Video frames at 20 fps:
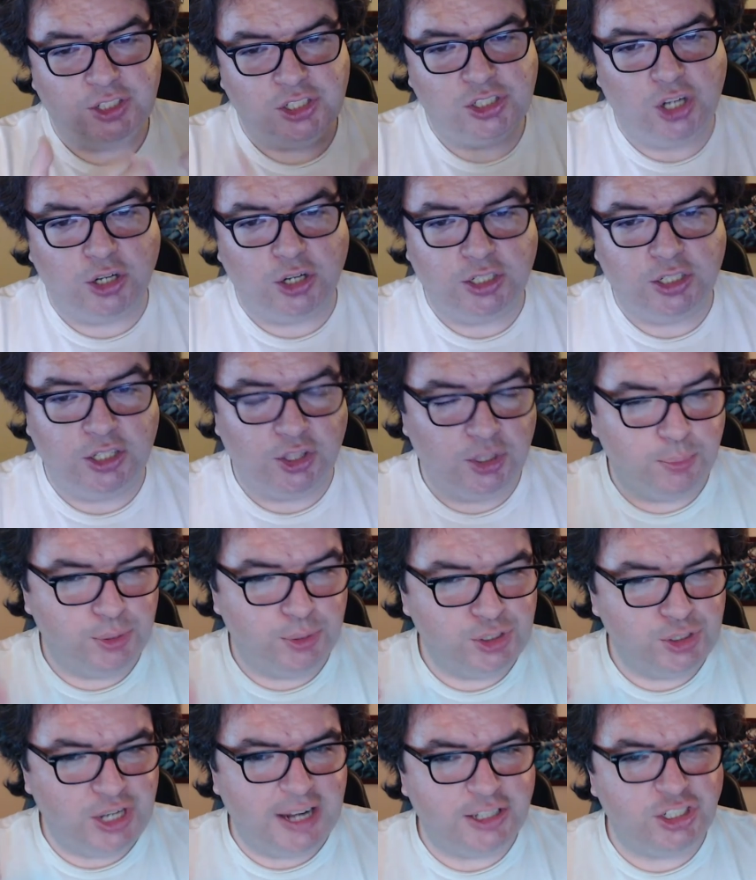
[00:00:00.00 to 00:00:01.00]
started on the
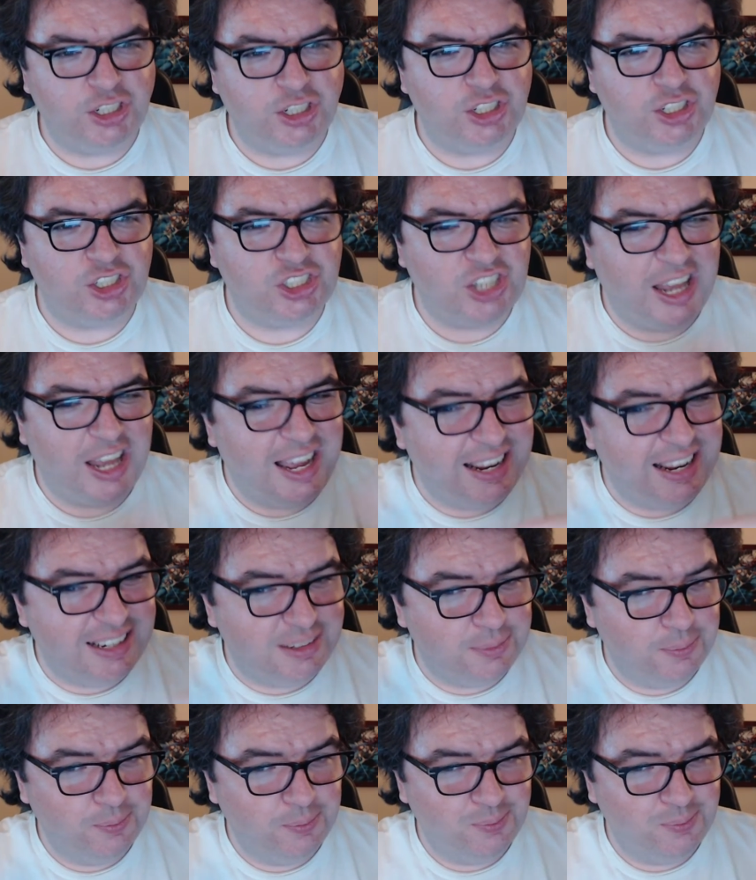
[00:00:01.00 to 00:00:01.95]
projectionist side.